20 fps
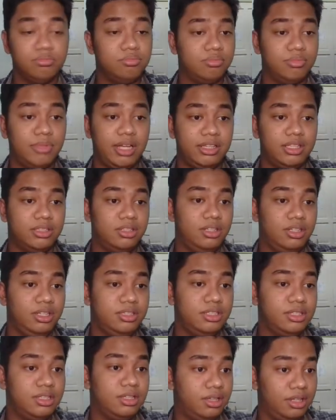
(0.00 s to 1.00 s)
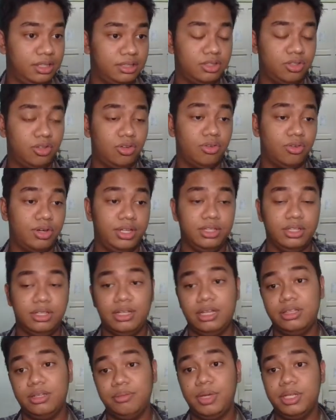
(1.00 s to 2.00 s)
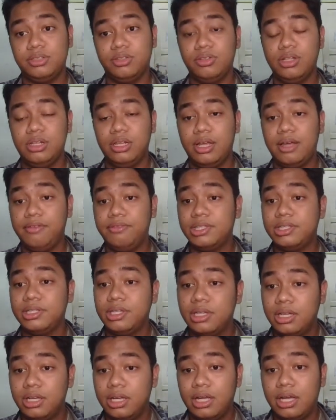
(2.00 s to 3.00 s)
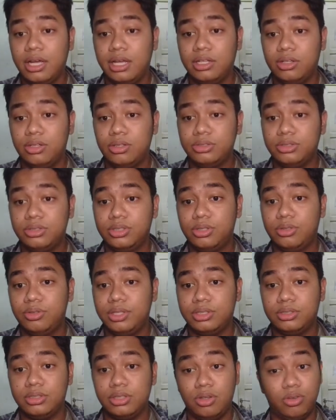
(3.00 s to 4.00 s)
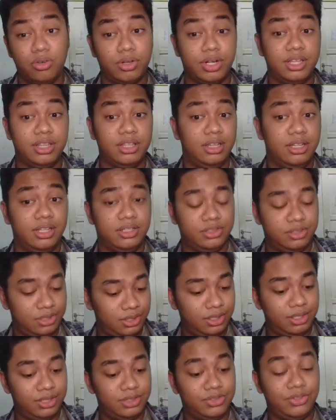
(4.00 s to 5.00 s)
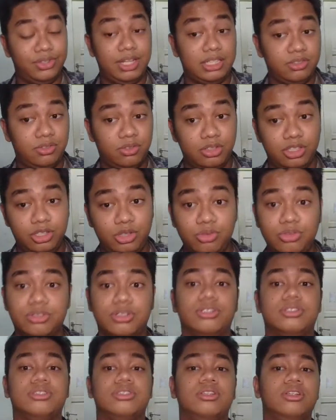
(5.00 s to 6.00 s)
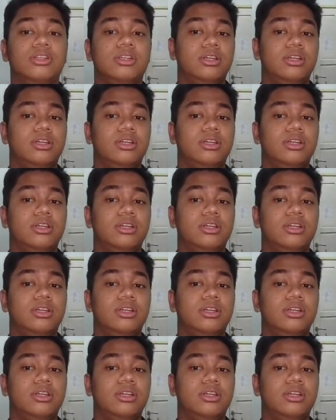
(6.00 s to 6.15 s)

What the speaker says: data deleted, it's no longer in the database on the left, and also it's no longer in the list. So that's for the users.